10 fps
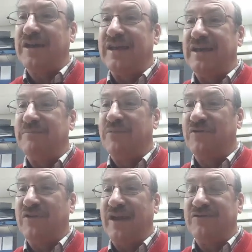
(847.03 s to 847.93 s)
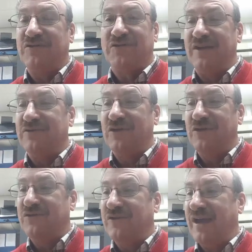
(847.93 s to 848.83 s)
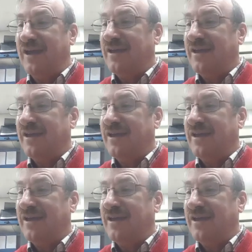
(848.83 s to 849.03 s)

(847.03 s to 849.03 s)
at potentials on Tuesday,